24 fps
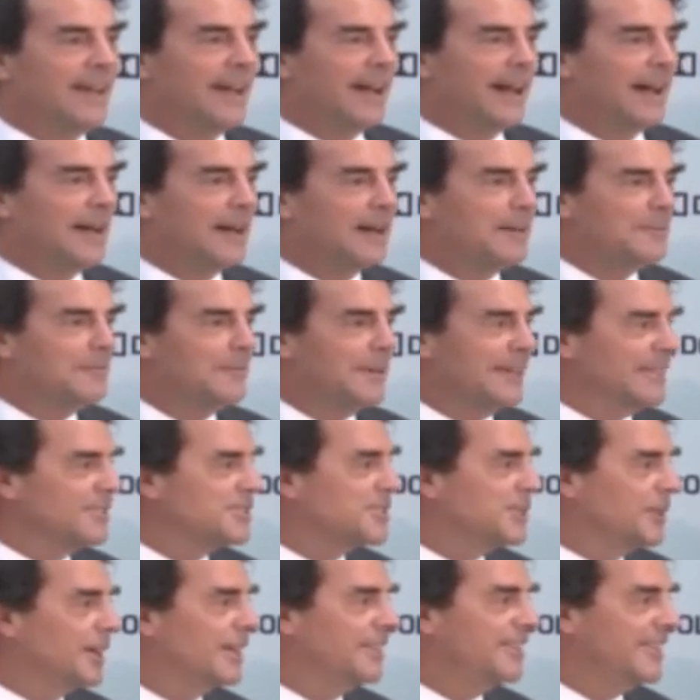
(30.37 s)
And
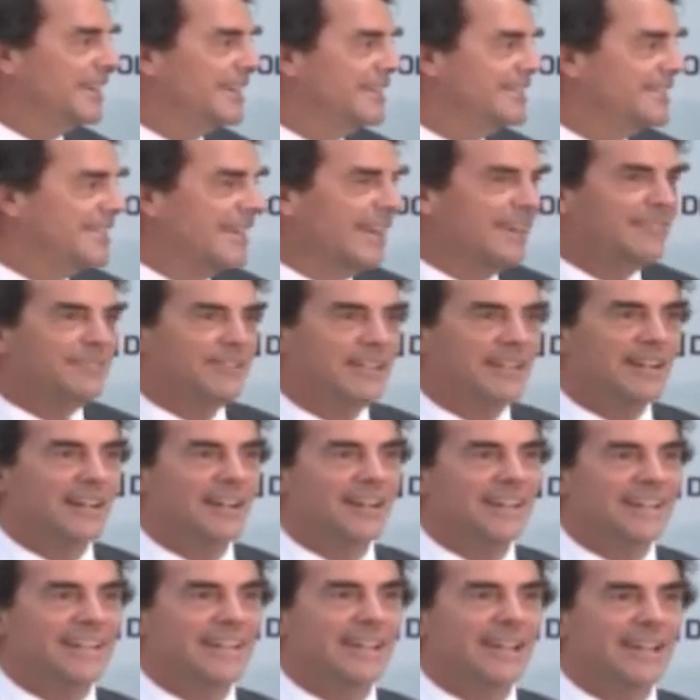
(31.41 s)
so I think
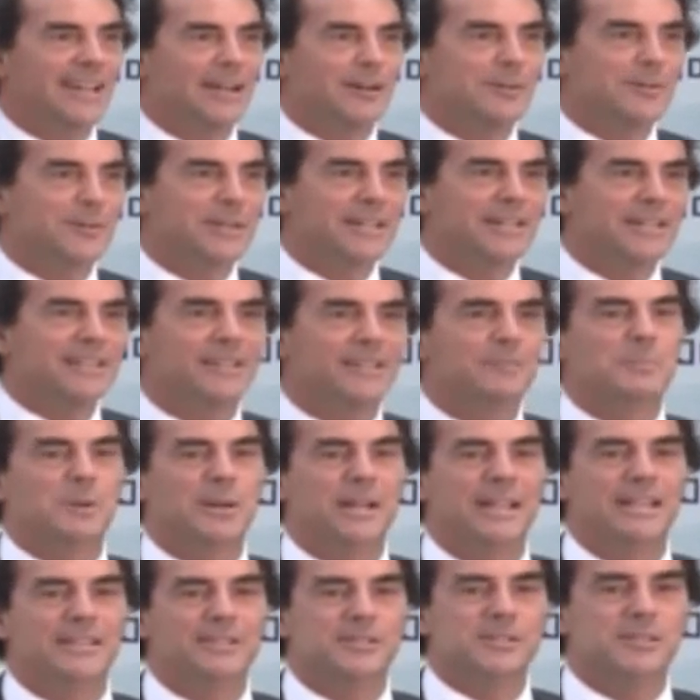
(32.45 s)
Daviani had a real
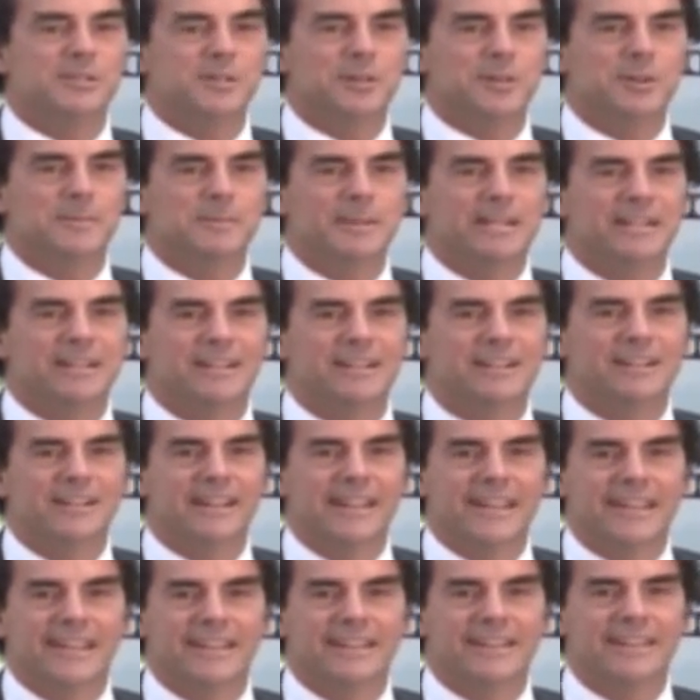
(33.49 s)
brainstorm here,
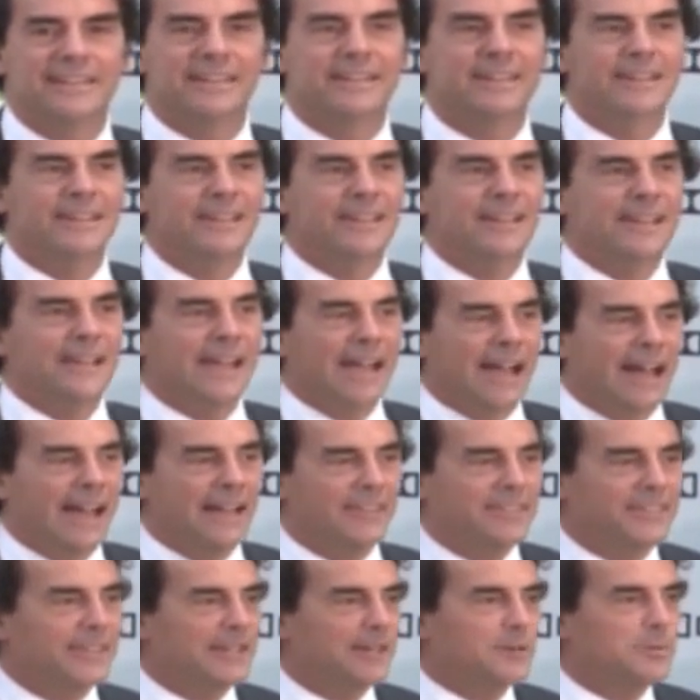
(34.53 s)
and
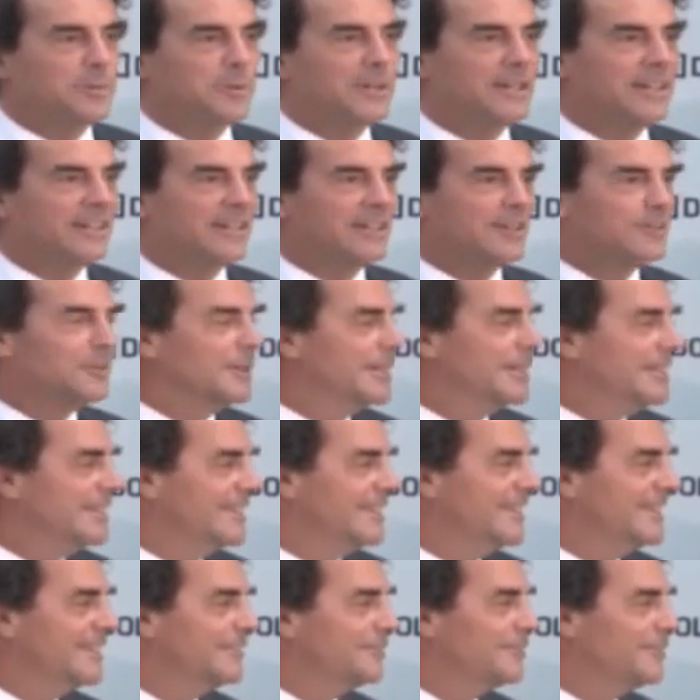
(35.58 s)
I think we are
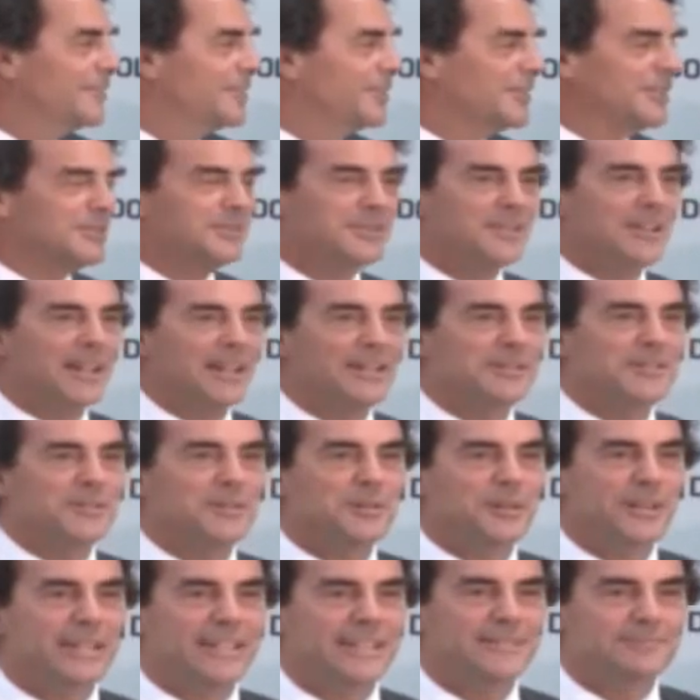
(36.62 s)
really in for a
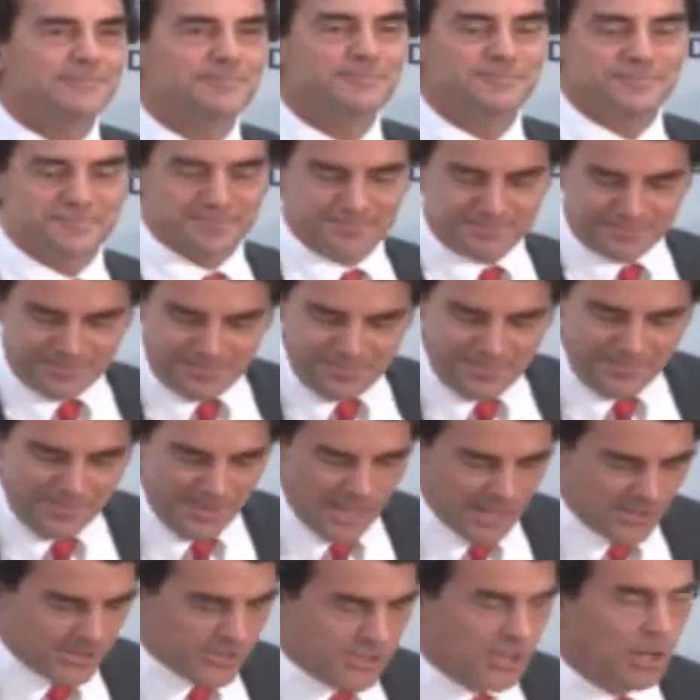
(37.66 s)
treat.
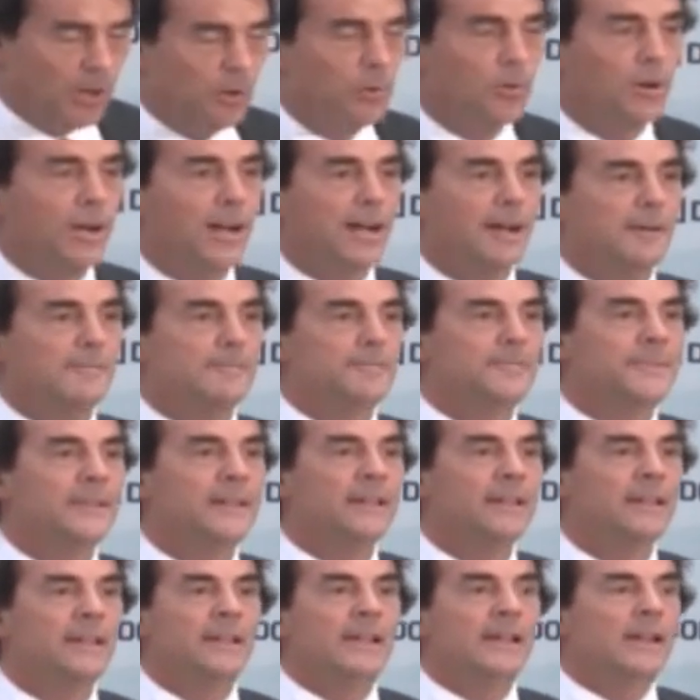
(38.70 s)
So
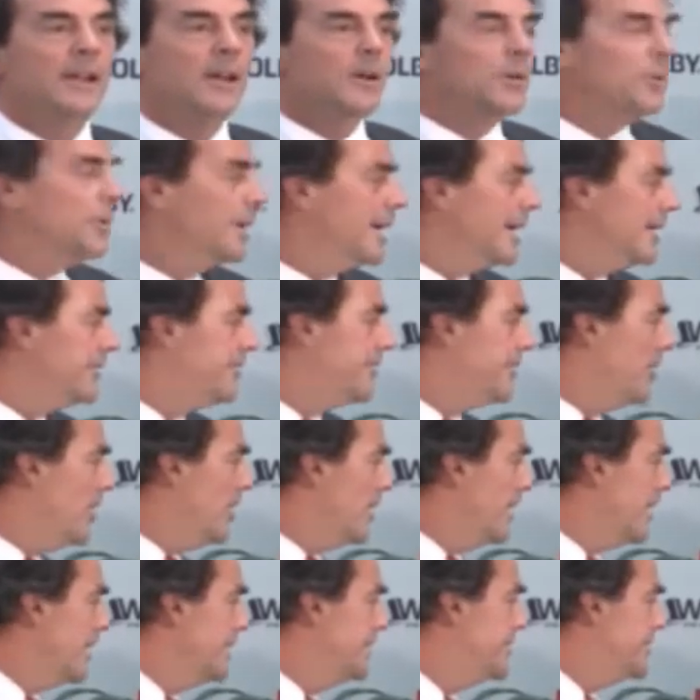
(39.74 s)
what I
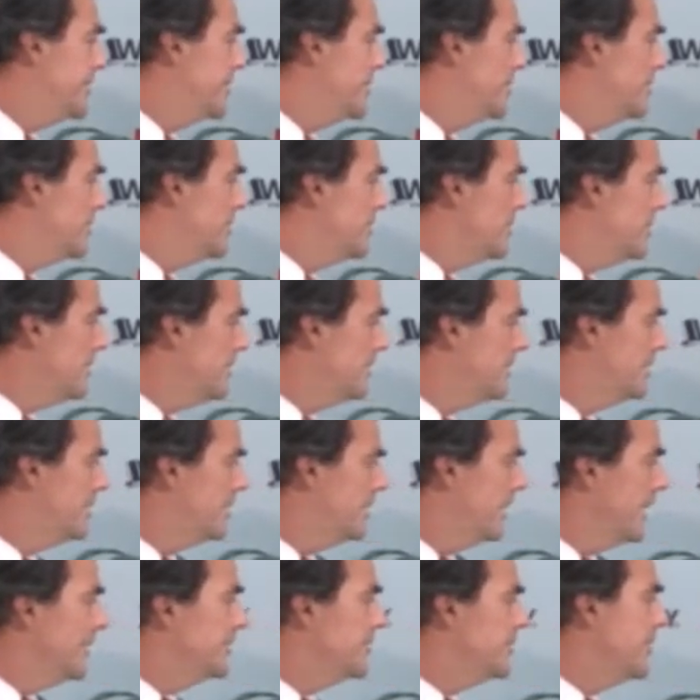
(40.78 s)
thought I'd do,
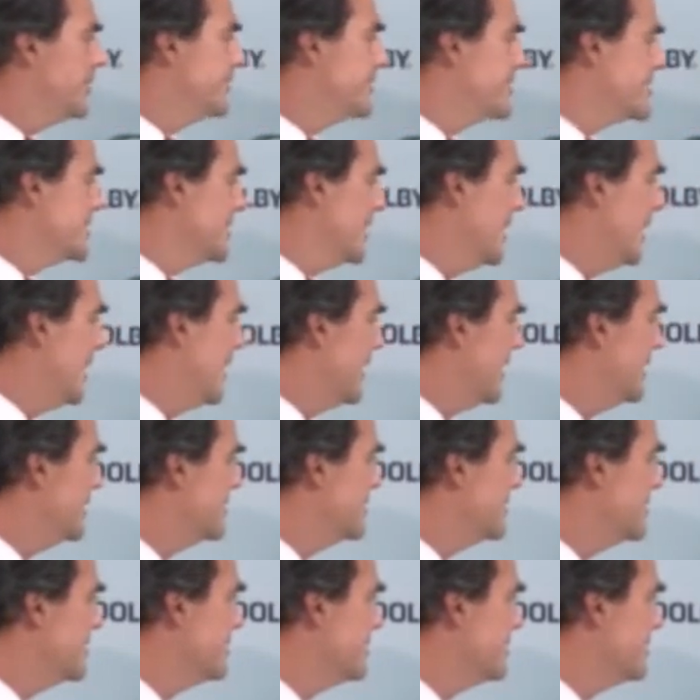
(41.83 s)
I do have slides.